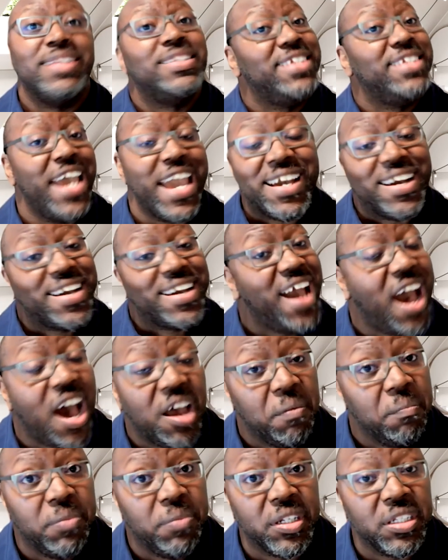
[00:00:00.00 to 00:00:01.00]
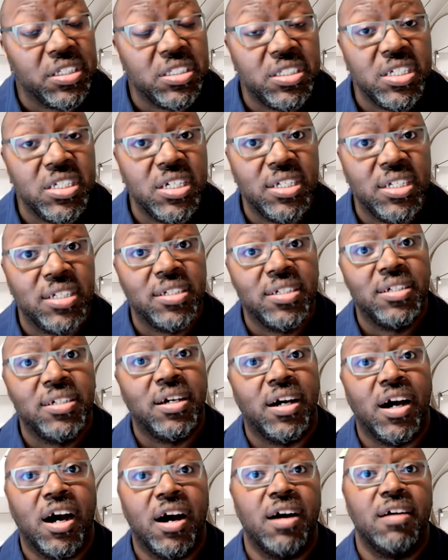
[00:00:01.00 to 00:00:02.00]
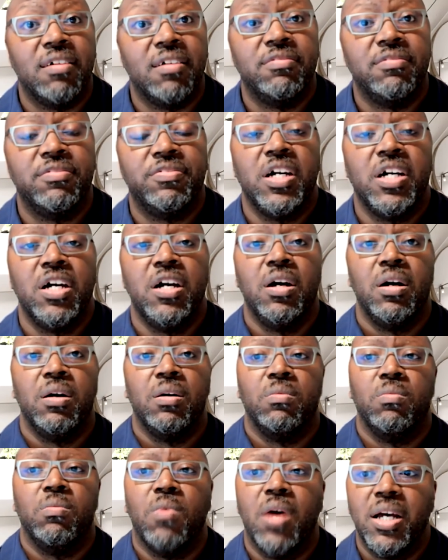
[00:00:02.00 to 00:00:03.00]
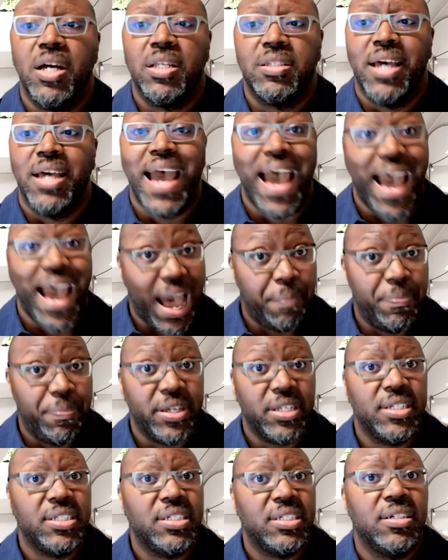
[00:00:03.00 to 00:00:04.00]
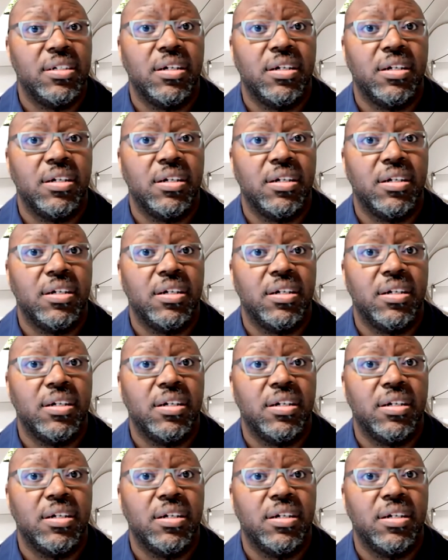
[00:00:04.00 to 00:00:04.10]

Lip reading: Take accountability of what happened,